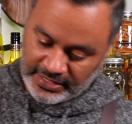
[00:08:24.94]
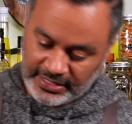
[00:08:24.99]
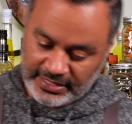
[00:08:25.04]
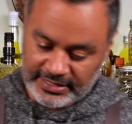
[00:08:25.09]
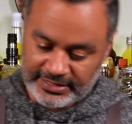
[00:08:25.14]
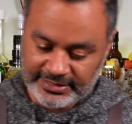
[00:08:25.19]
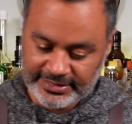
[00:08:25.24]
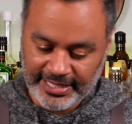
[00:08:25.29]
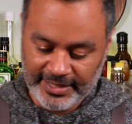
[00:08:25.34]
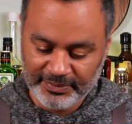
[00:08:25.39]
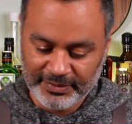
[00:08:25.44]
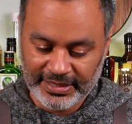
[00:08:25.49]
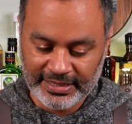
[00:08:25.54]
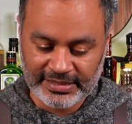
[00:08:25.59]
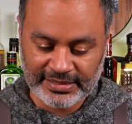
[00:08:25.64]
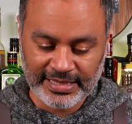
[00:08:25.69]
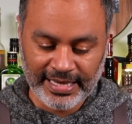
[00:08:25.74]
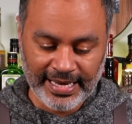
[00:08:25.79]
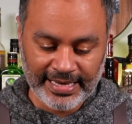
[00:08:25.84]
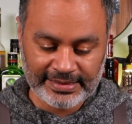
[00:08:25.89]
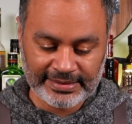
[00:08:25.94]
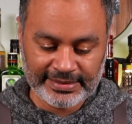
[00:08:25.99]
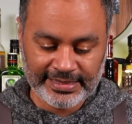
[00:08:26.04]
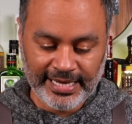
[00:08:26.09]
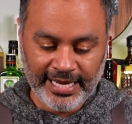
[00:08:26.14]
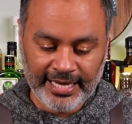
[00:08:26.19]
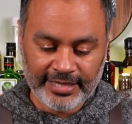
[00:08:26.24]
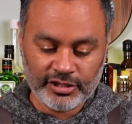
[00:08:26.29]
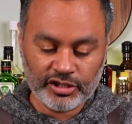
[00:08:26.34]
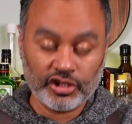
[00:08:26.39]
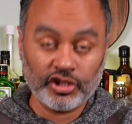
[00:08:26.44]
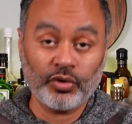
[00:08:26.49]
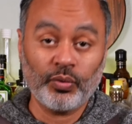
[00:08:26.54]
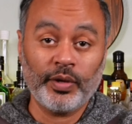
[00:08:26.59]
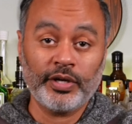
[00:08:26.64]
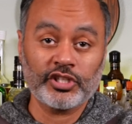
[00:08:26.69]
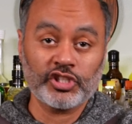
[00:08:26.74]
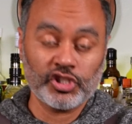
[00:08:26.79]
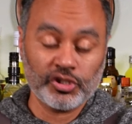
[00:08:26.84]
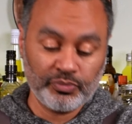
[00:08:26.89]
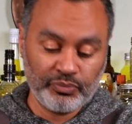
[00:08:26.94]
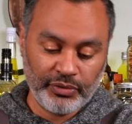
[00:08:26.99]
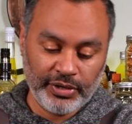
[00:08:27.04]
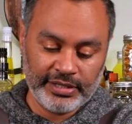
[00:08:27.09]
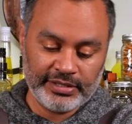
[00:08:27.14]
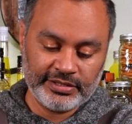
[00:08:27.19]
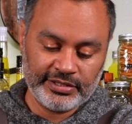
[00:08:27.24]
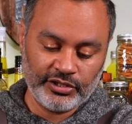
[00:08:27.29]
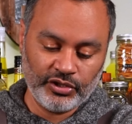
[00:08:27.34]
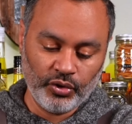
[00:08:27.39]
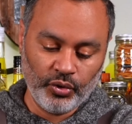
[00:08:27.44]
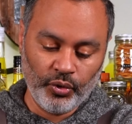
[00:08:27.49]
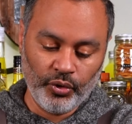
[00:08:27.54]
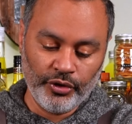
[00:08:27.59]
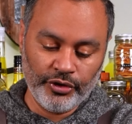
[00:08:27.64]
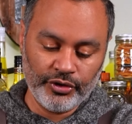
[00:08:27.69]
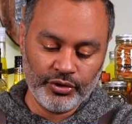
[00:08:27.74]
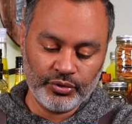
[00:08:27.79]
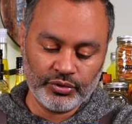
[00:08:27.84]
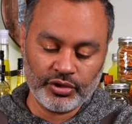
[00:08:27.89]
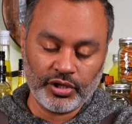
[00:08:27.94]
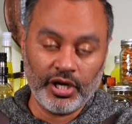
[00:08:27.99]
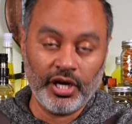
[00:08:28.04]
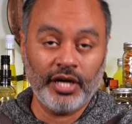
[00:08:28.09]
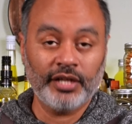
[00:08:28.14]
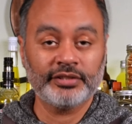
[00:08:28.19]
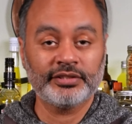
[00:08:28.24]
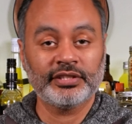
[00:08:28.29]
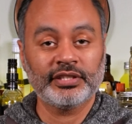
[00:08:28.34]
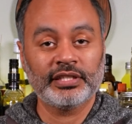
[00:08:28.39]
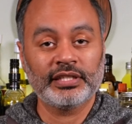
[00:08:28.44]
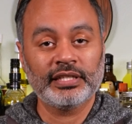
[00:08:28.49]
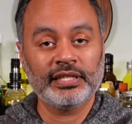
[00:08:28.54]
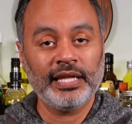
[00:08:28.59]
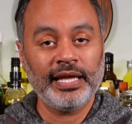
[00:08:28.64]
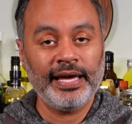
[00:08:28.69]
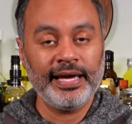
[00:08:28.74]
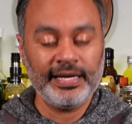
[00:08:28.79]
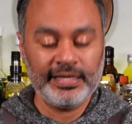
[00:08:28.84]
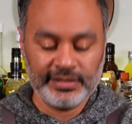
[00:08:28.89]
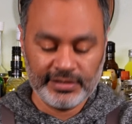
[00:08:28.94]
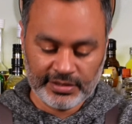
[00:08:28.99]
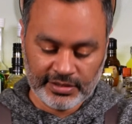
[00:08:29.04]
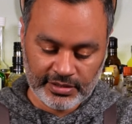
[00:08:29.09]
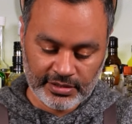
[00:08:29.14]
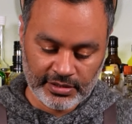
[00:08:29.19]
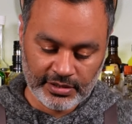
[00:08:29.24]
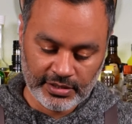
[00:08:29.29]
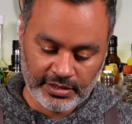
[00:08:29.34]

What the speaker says: Same thing as last time, just gonna wanna express the oils onto the glass